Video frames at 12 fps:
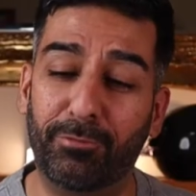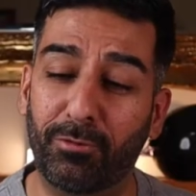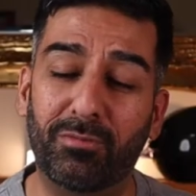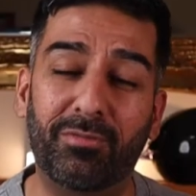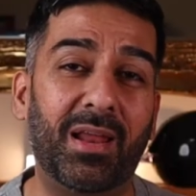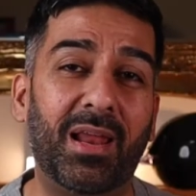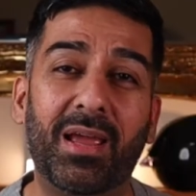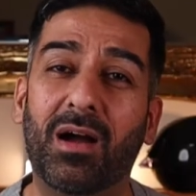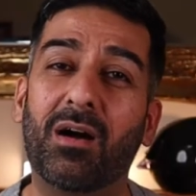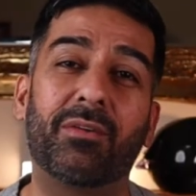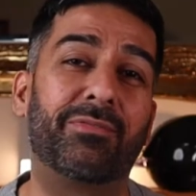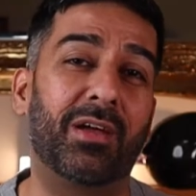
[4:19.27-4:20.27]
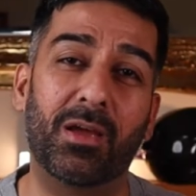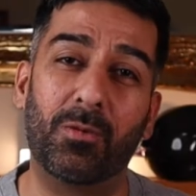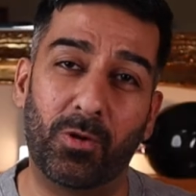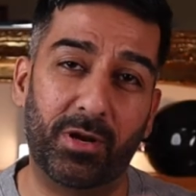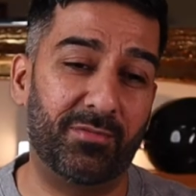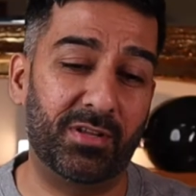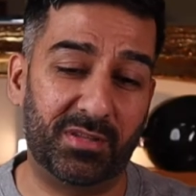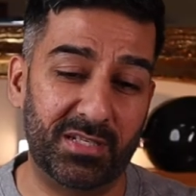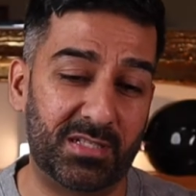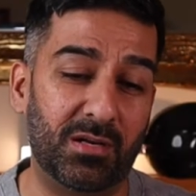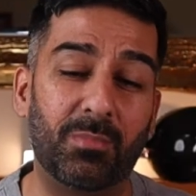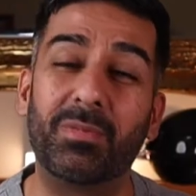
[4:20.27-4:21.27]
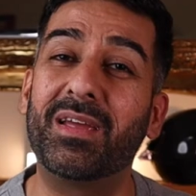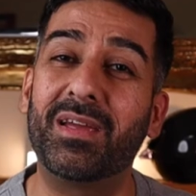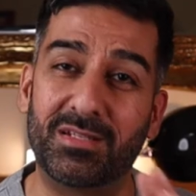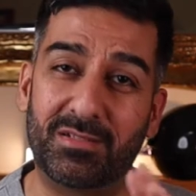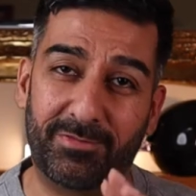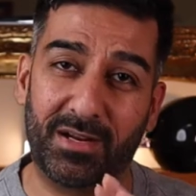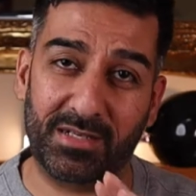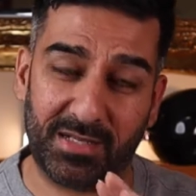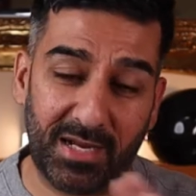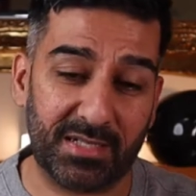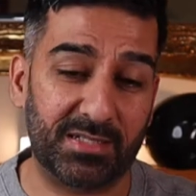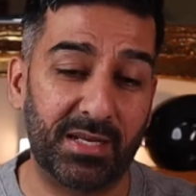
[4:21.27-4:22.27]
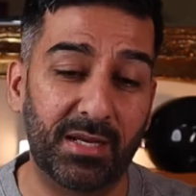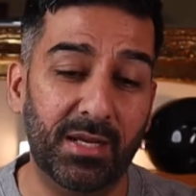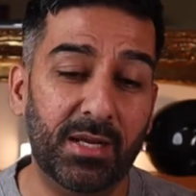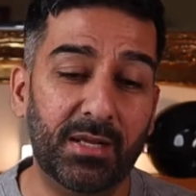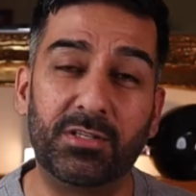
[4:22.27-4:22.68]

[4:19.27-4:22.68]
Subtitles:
full valet, half valet, whatever. This company is fantastic.